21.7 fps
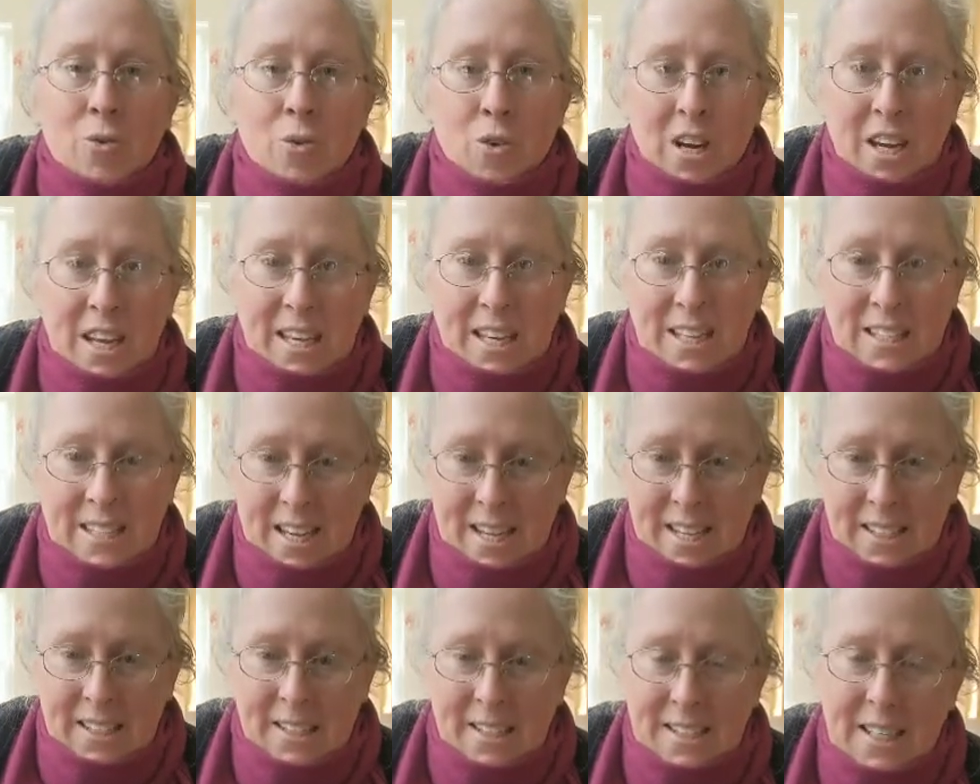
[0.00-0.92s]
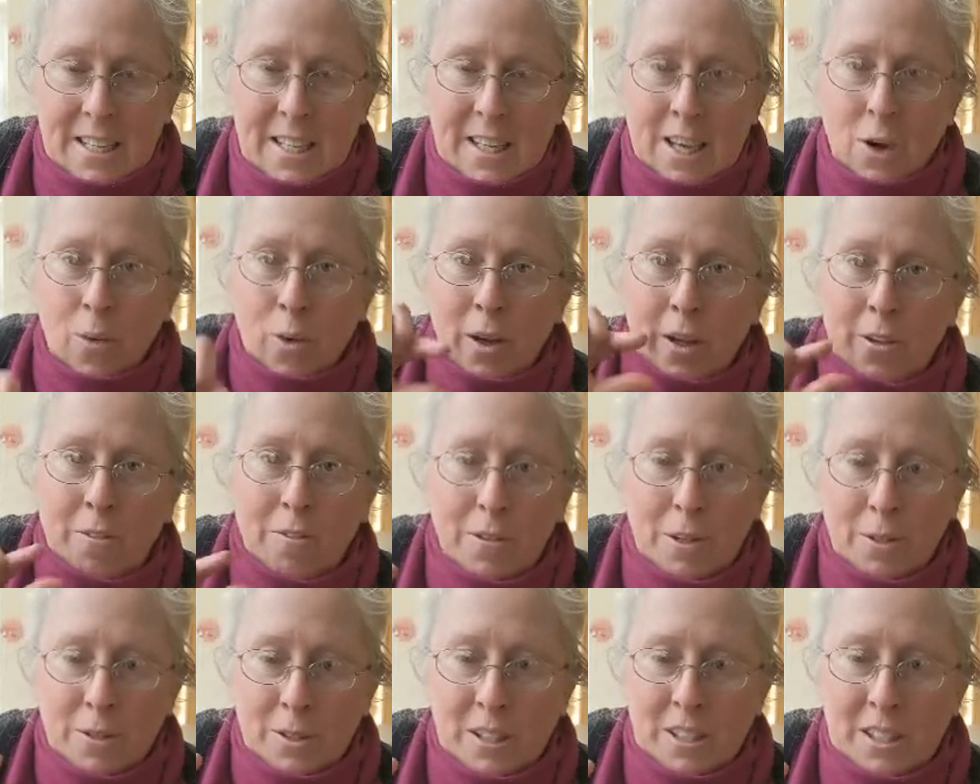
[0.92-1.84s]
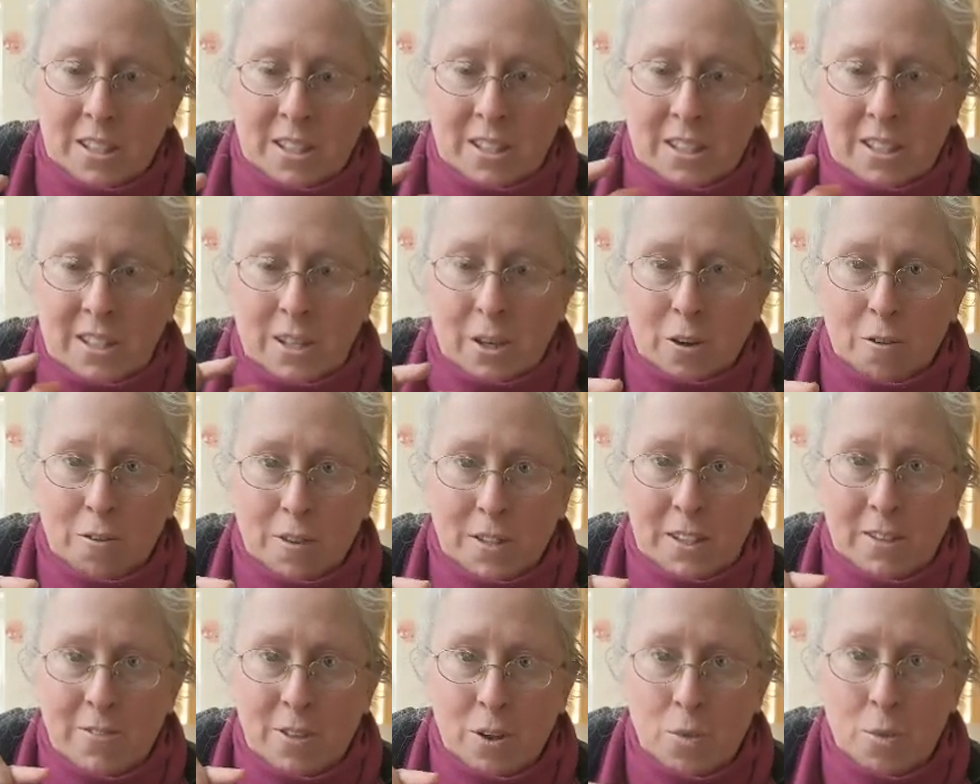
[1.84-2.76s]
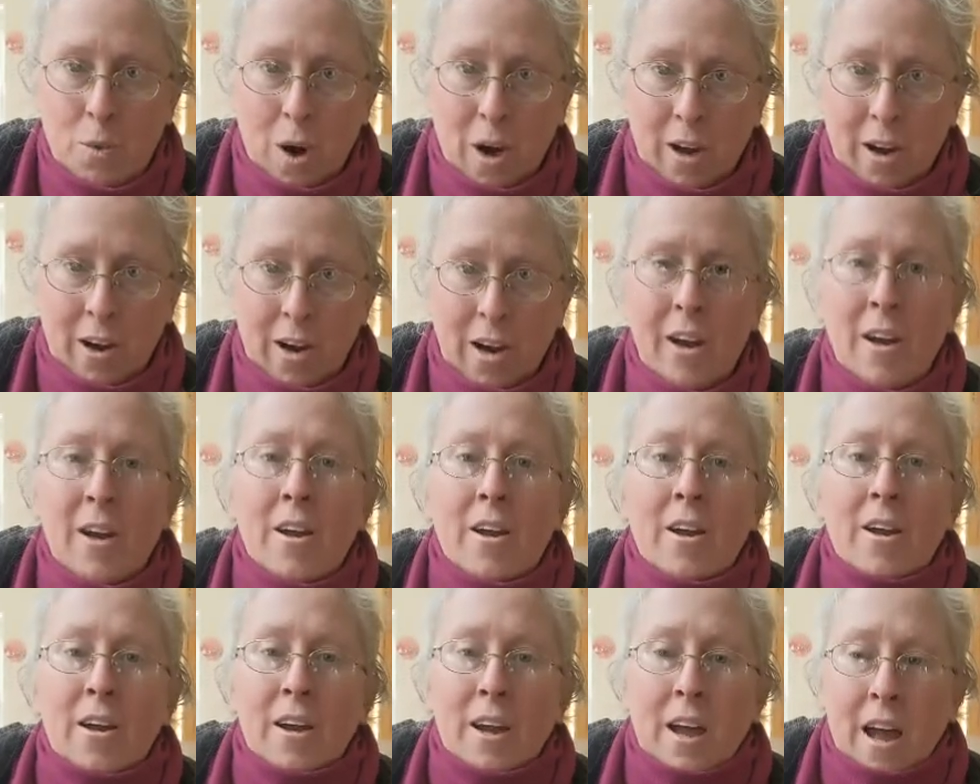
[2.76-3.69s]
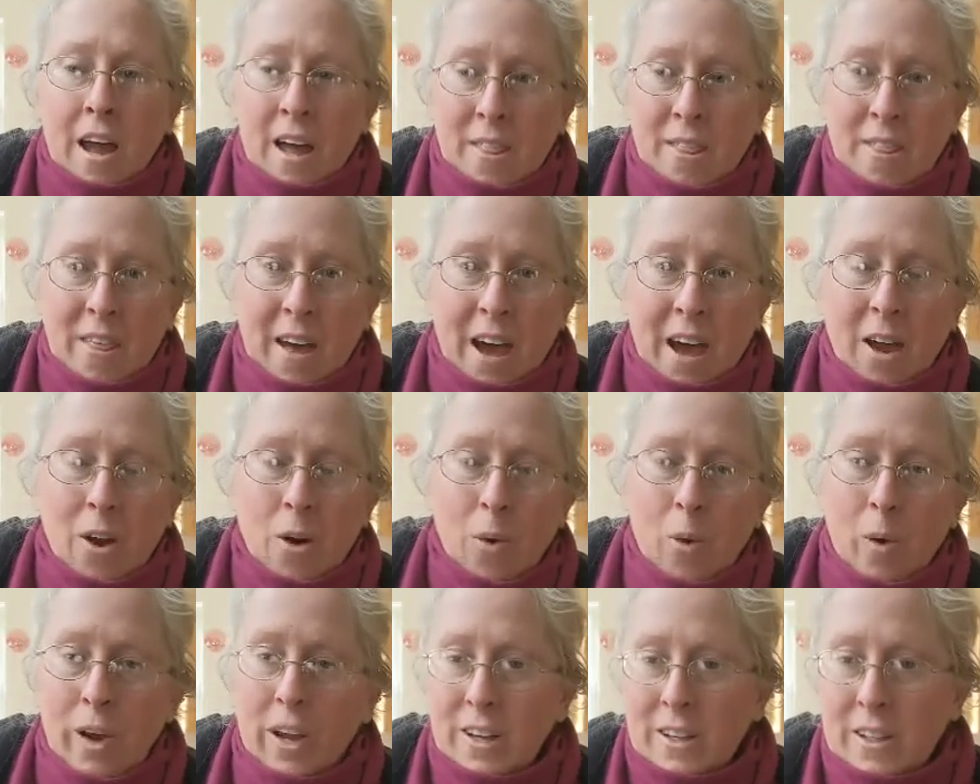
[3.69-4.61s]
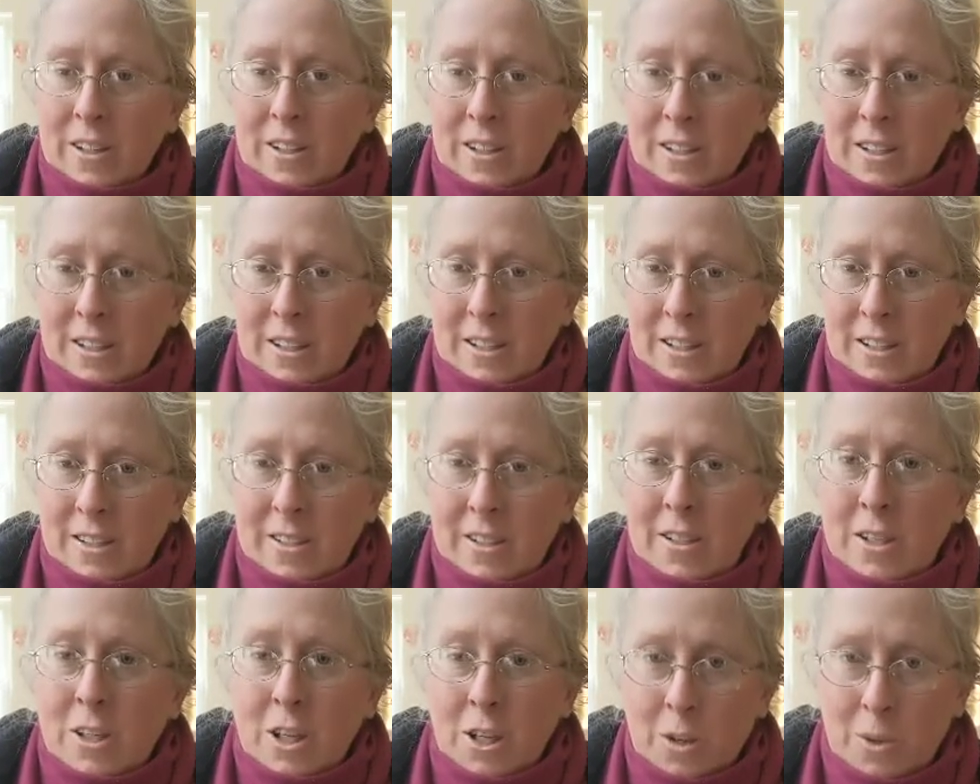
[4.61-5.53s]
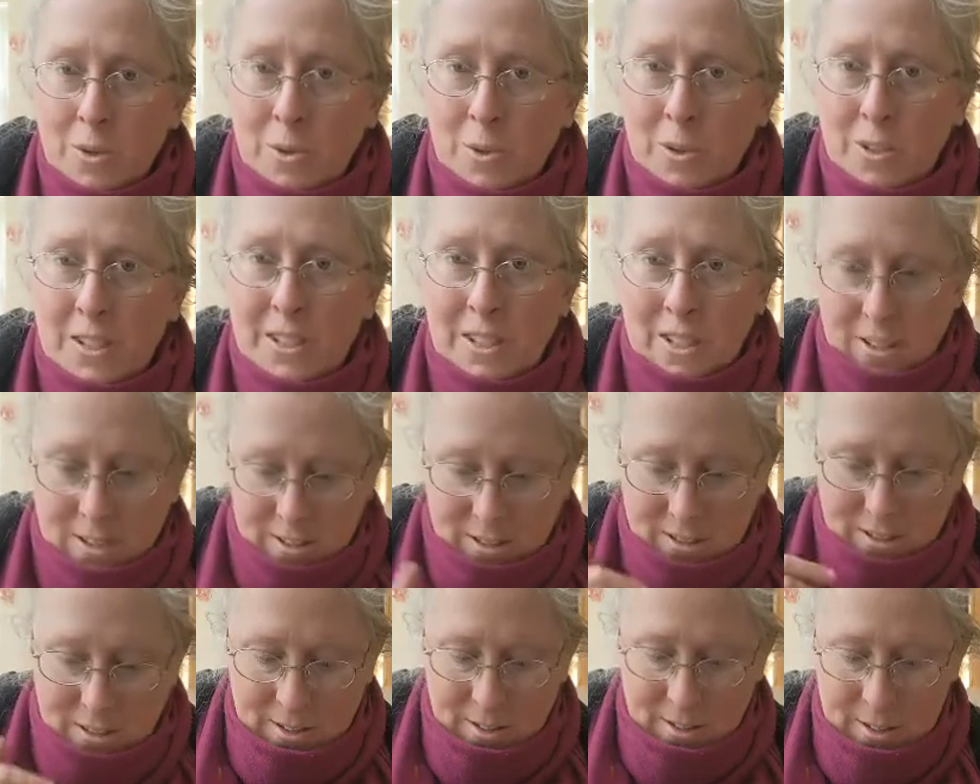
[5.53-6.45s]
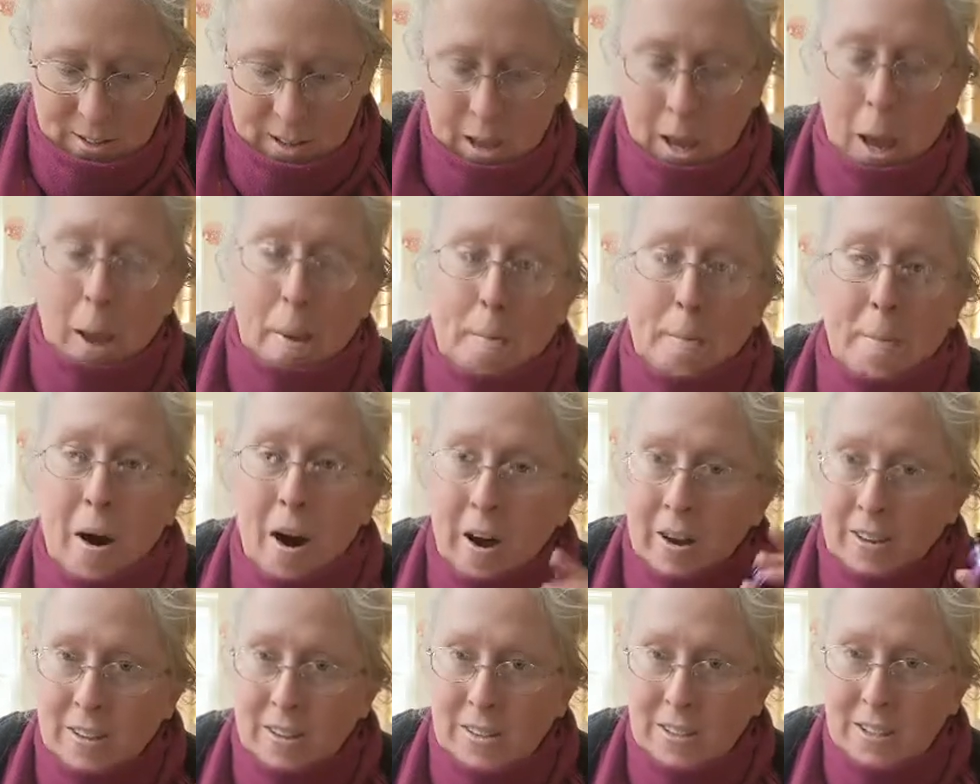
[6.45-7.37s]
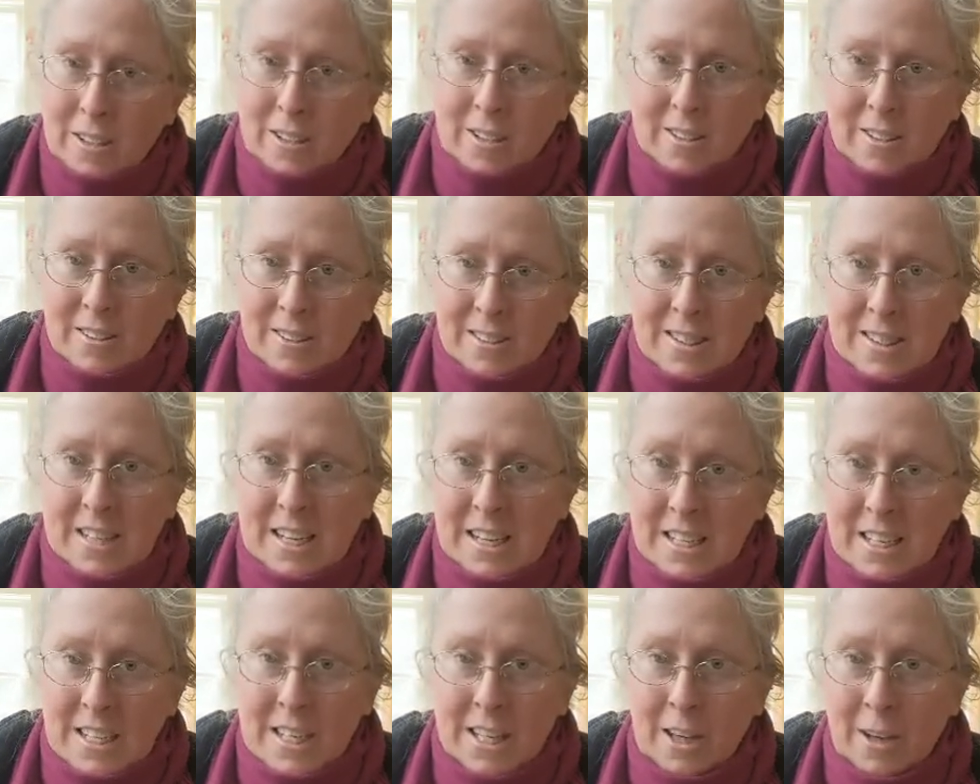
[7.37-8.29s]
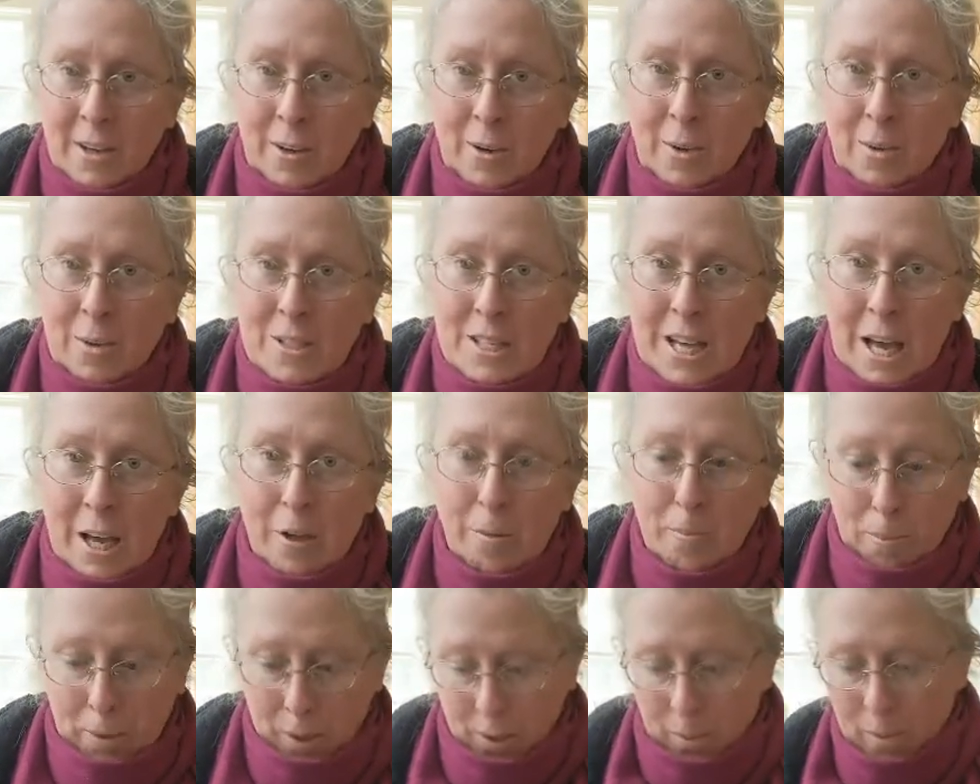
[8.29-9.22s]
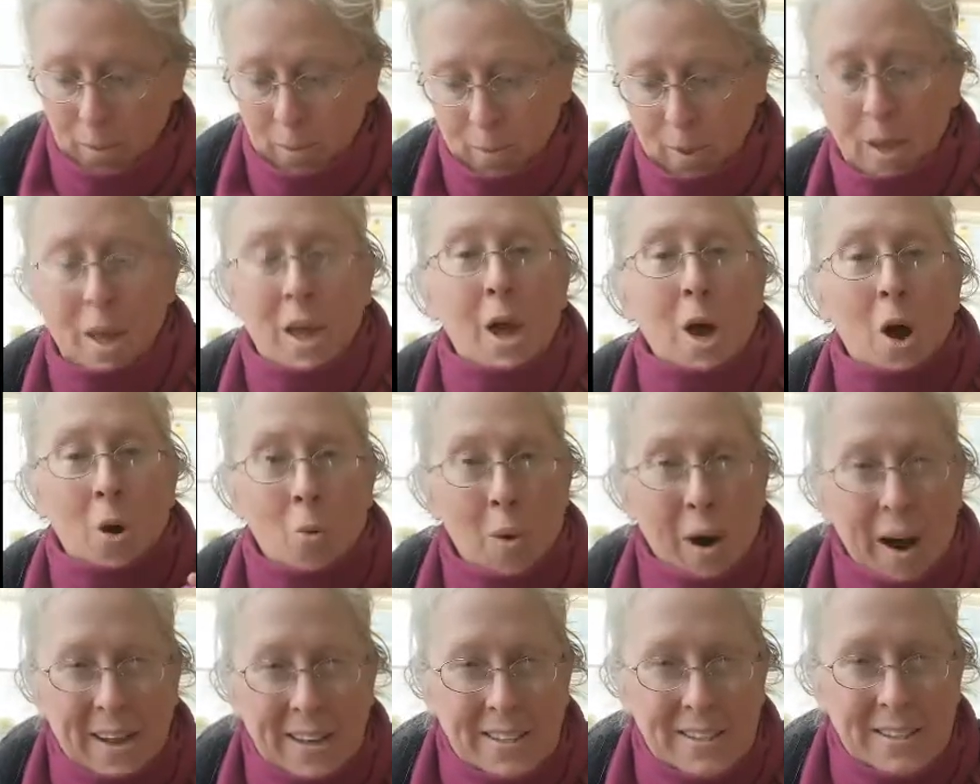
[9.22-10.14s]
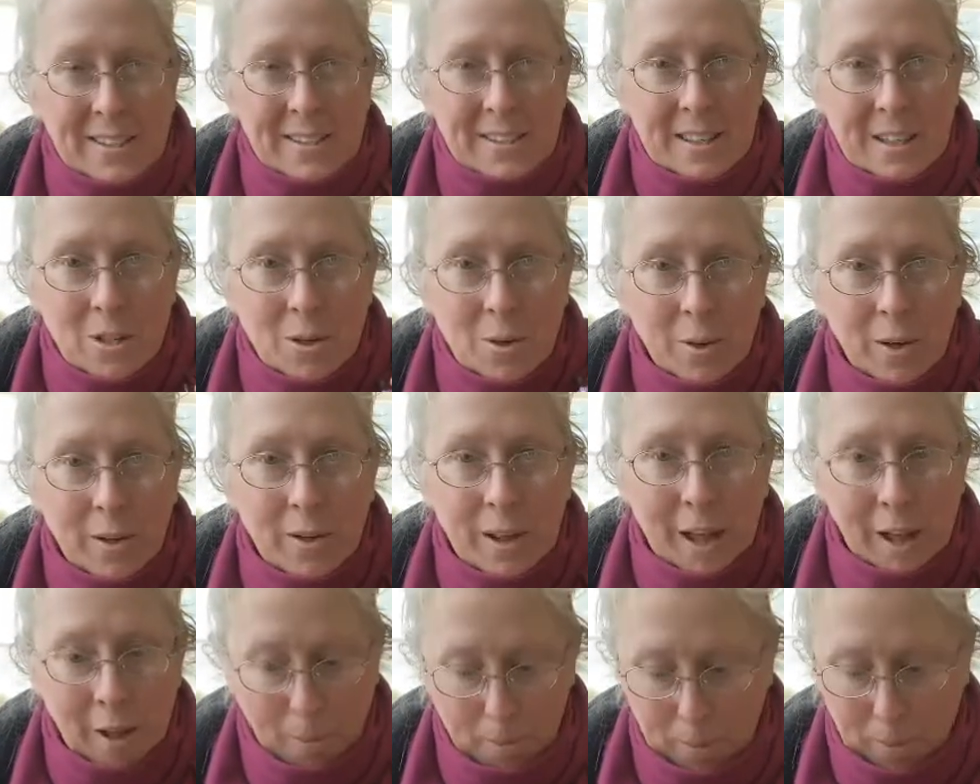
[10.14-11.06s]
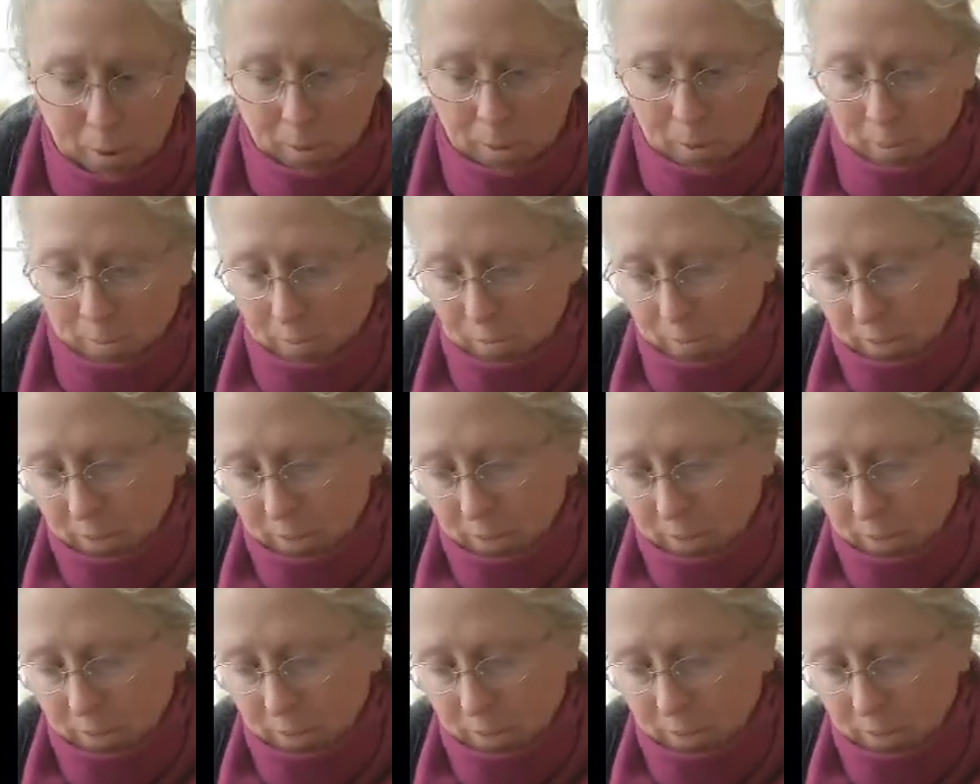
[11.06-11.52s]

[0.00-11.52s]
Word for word: recondensed and the oil floats to the surface of the water and that oil is used and bottled, sent to you to help you. Why does essential oil help you?